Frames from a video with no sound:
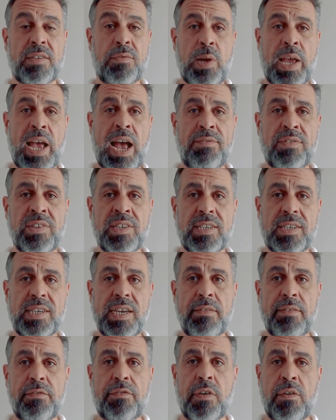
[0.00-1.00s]
we haven't
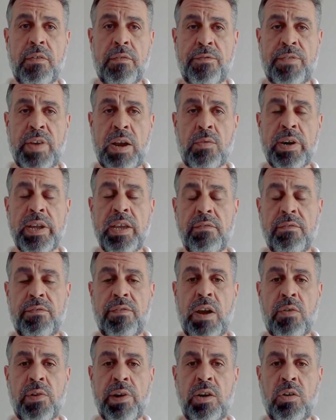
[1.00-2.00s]
seen for a very,
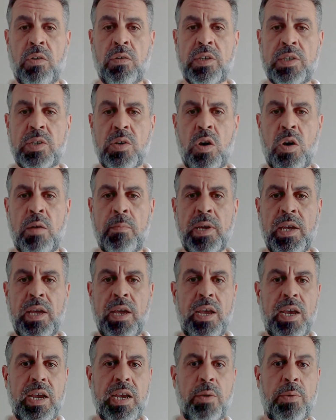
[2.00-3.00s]
very long time.
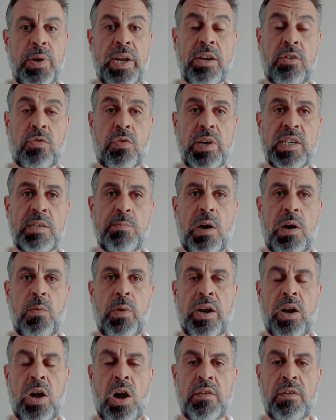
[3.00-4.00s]
An increase by
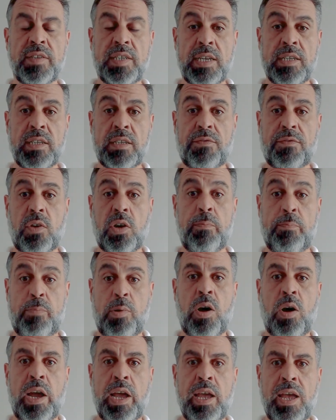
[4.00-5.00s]
1.5 cents followed
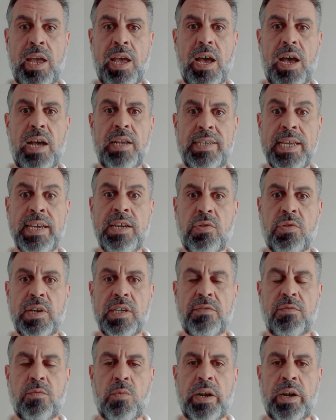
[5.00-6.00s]
by a
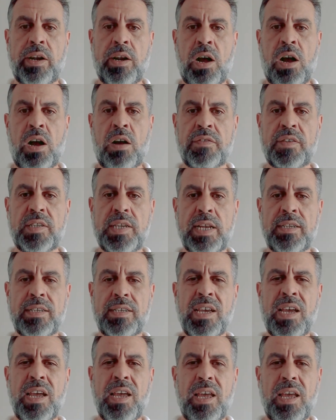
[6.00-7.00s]
decrease of 1.5
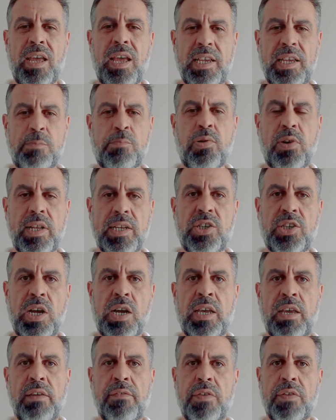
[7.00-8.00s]
cents is pretty
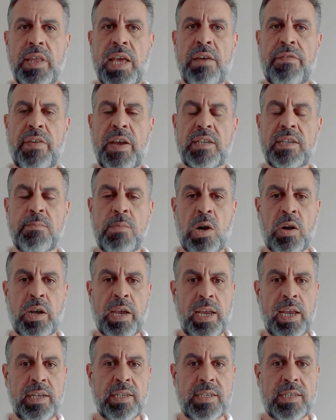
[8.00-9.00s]
chunky for the FX
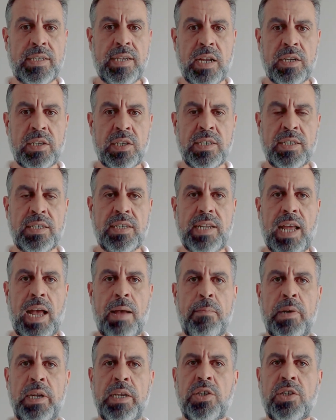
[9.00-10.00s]
market in such an
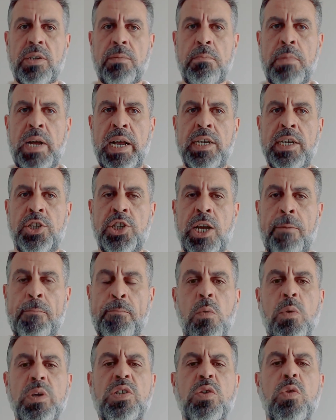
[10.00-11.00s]
established major.
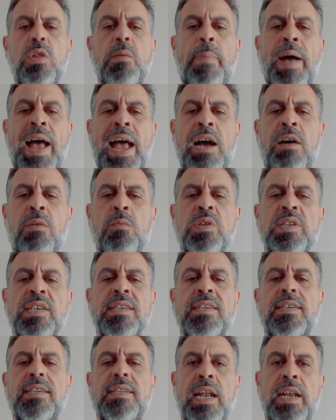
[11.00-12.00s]
We saw the pound was
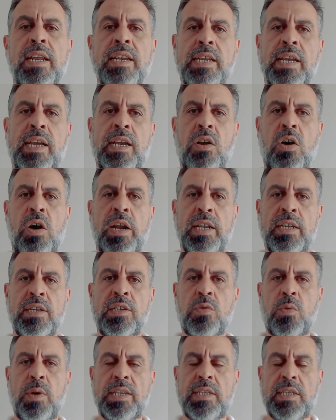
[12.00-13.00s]
in steady decline in
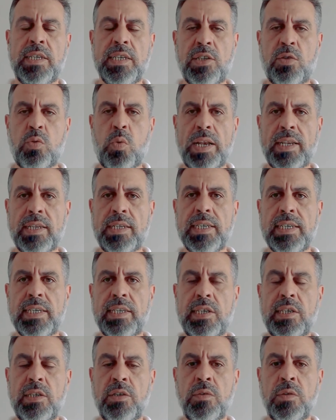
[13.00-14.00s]

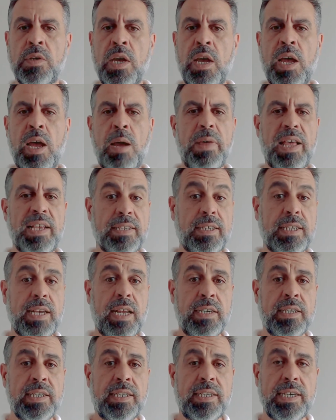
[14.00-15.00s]
2022. That
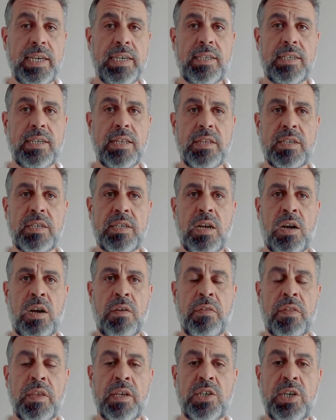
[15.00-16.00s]
suddenly ceased at the
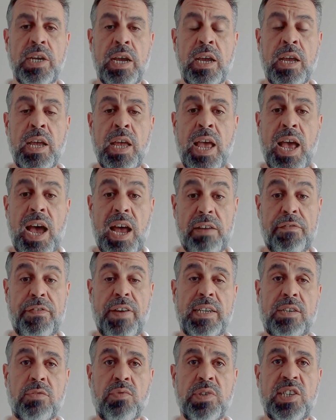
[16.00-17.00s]
start of this year, and in
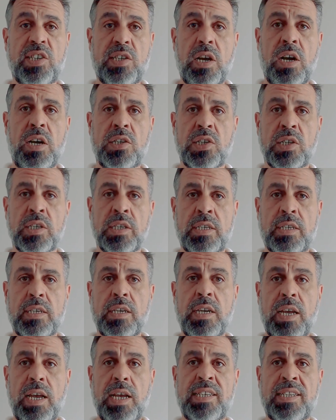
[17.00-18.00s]
fact a resurgence
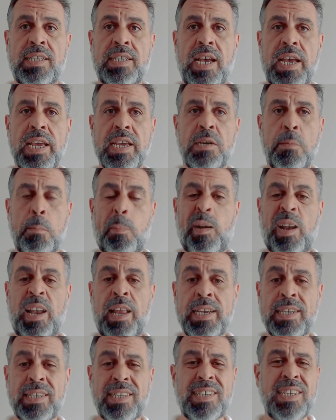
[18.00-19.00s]
has taken
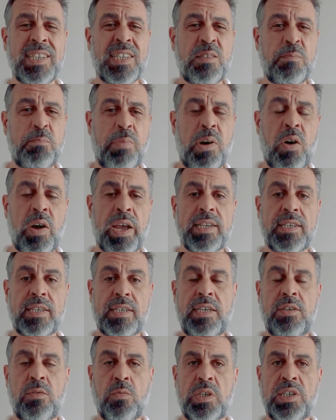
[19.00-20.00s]
place despite
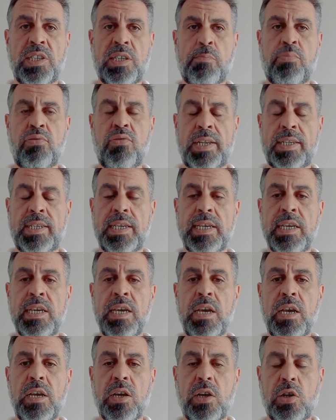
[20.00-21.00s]
still what is a pretty
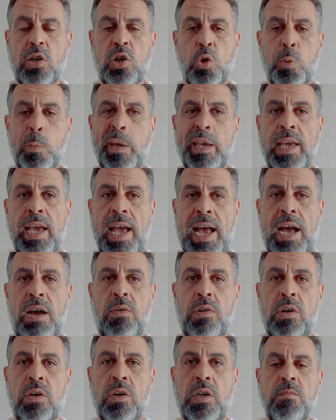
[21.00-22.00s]
gloomy
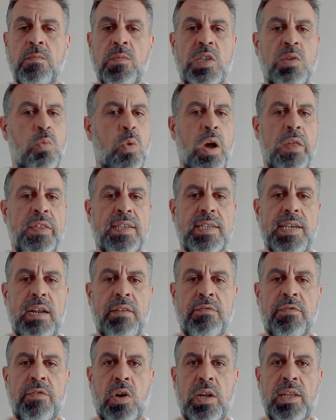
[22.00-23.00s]
outlook. So why the
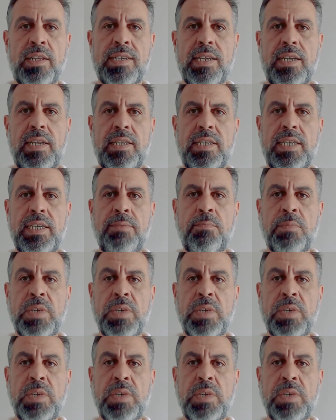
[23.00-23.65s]
sudden volatility?